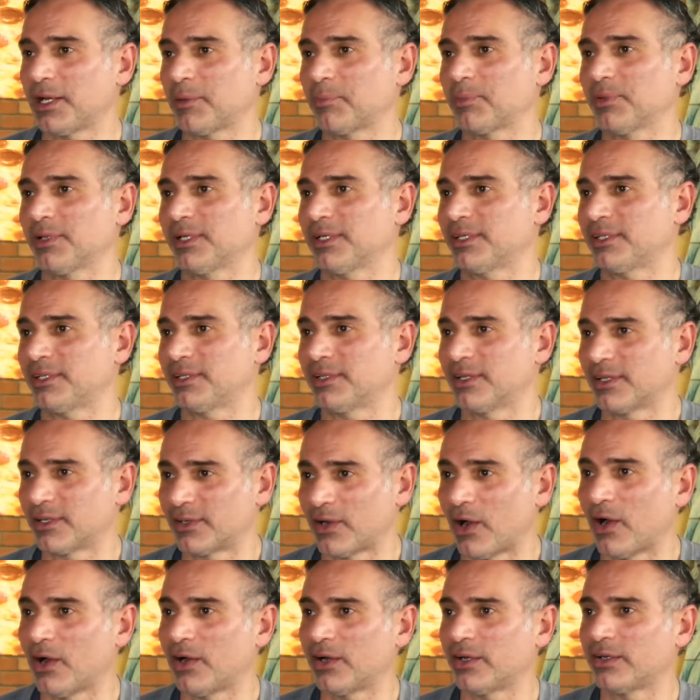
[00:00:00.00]
I played
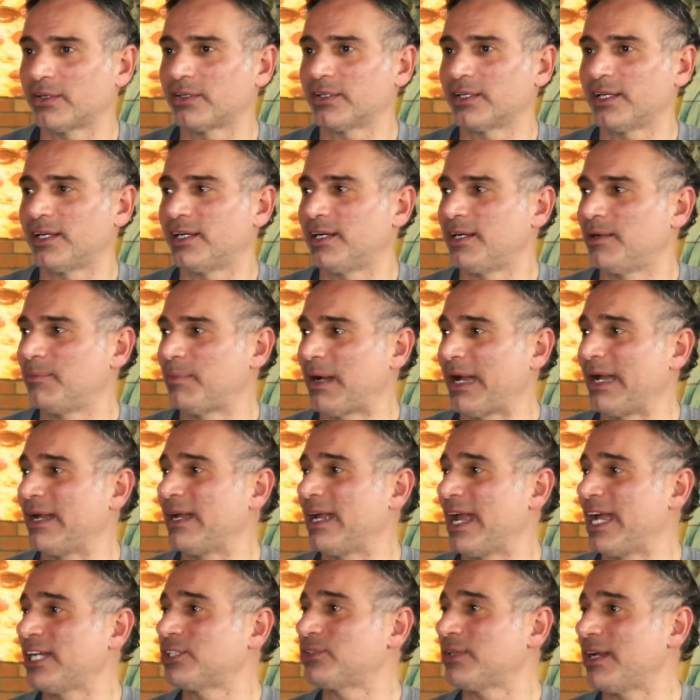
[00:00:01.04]
guard.
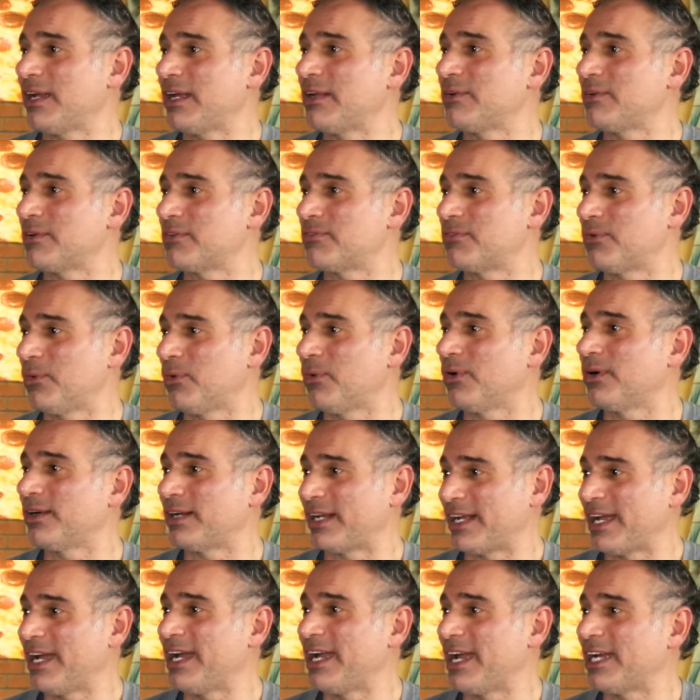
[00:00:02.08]
At Henry
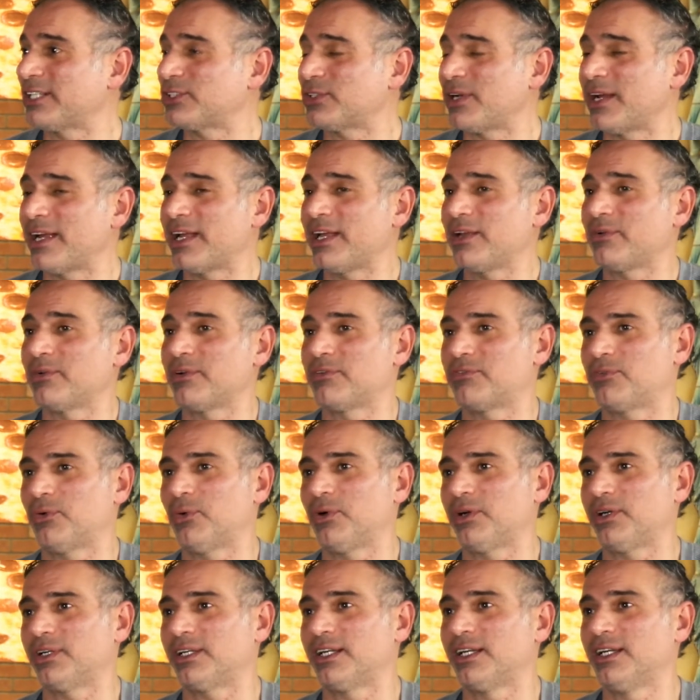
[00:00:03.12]

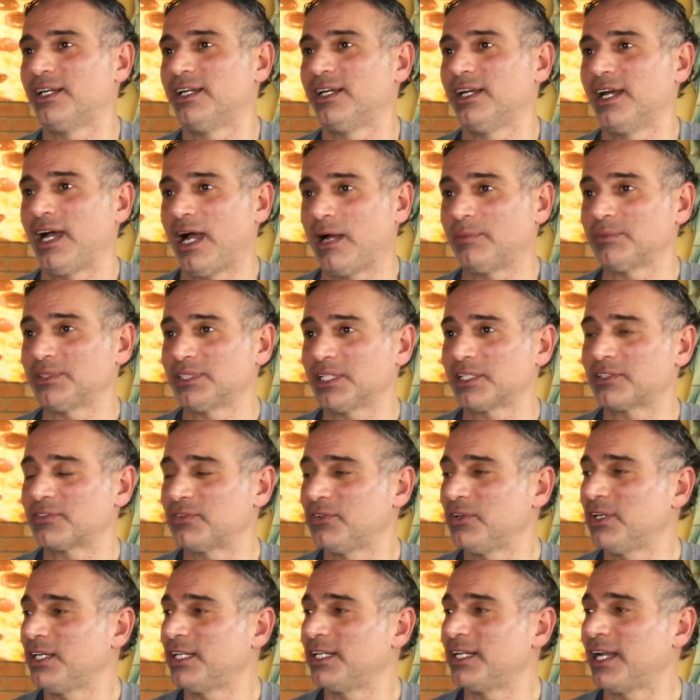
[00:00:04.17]
Ford, I'm 6
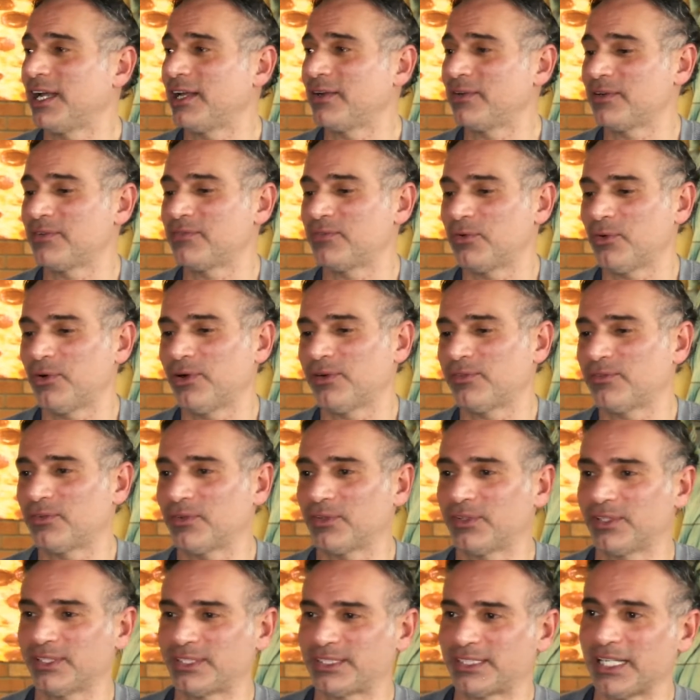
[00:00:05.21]
foot. At Henry Ford, for
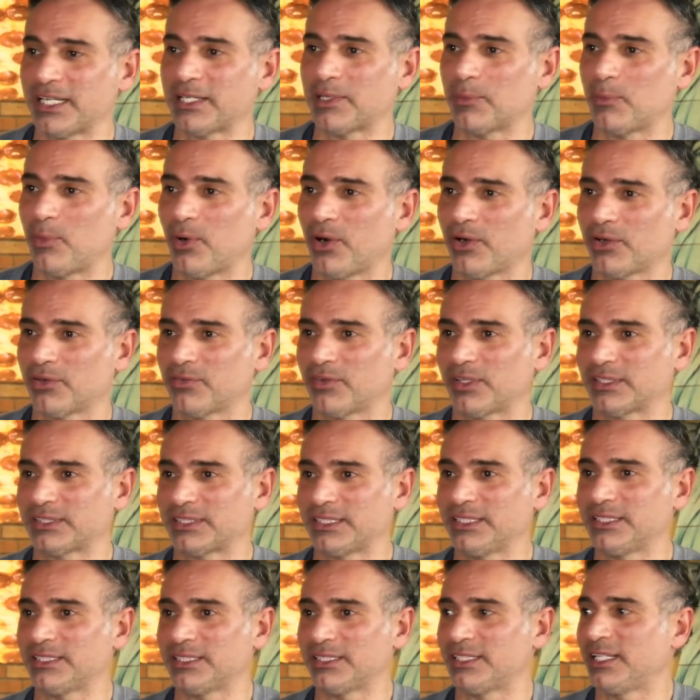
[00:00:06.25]
the second part of our
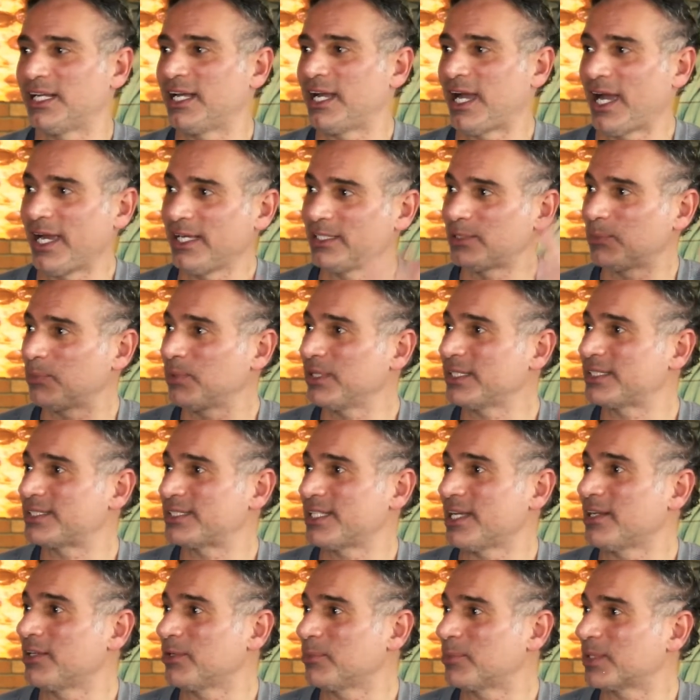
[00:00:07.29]
season, I had to play
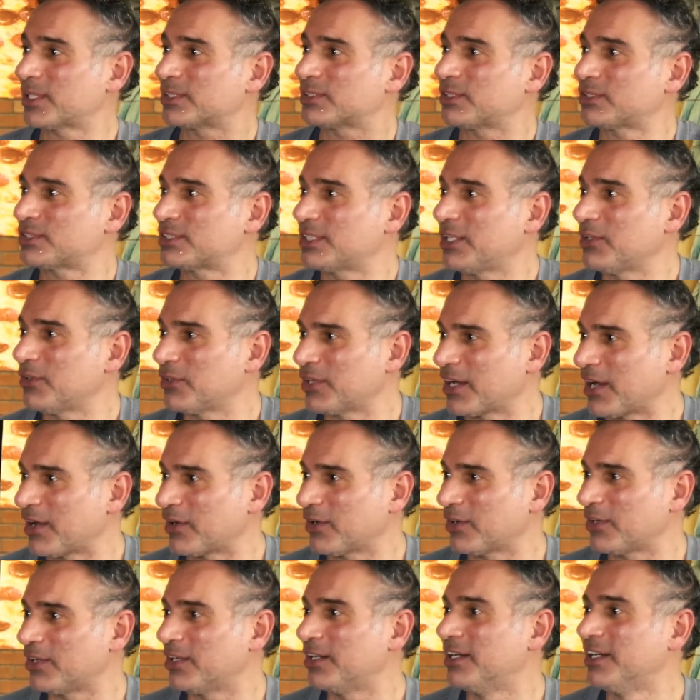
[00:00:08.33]
center because our center got
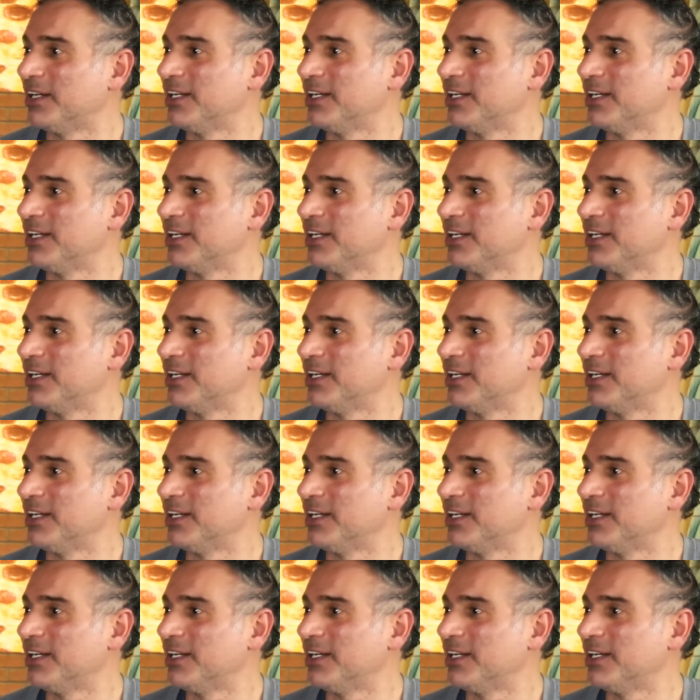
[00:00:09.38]
hurt.